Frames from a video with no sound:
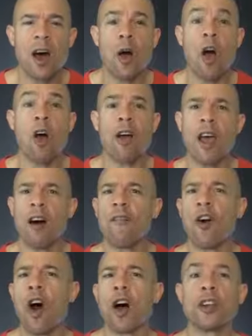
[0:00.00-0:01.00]
are
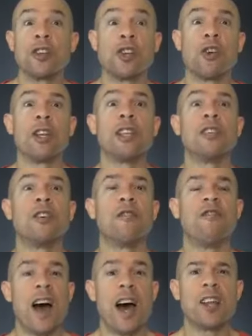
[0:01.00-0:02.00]
helpful on your journey to
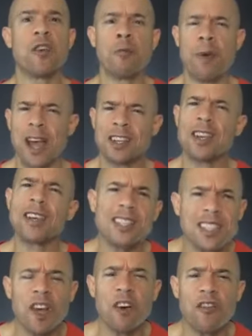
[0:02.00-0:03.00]
find your passion. You can
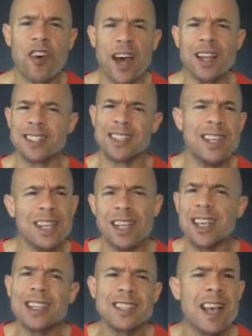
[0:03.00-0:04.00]
still find it. It
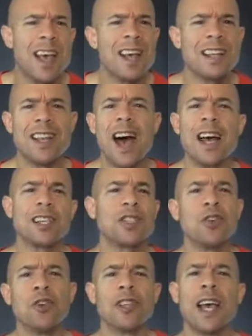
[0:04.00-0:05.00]
is not
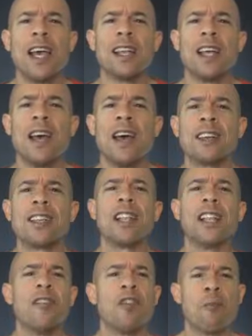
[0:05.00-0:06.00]
too late to
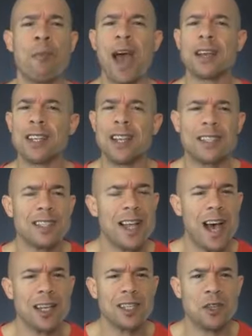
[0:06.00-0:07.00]
live your passion. It is
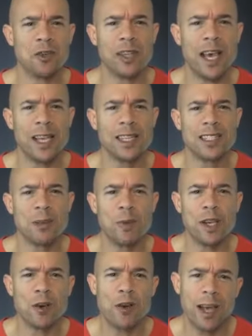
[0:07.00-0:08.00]
not too late to
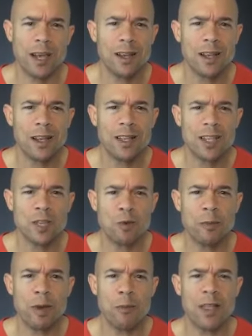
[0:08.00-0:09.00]
be great. Just
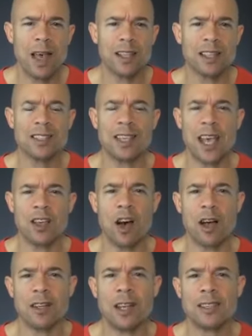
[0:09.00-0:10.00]
remember that. Let's take
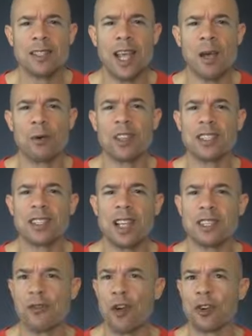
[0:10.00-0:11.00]
on today with a
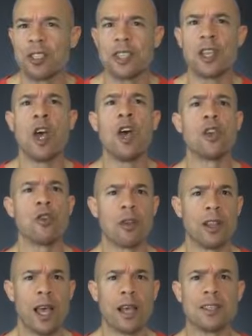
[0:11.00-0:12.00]
sense of urgency, your
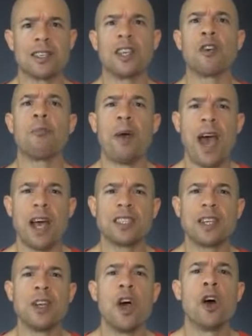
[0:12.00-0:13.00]
legacy, your
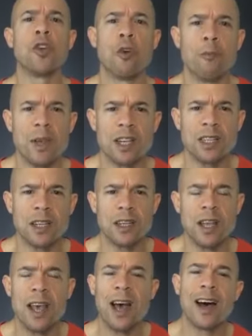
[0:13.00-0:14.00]
passion, your mission.
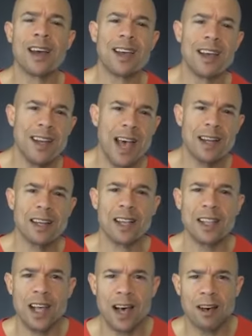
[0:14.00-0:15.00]
Connect,
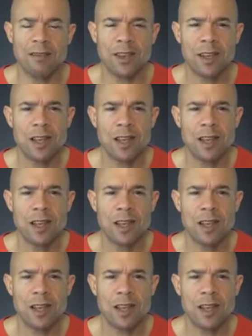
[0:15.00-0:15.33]
love,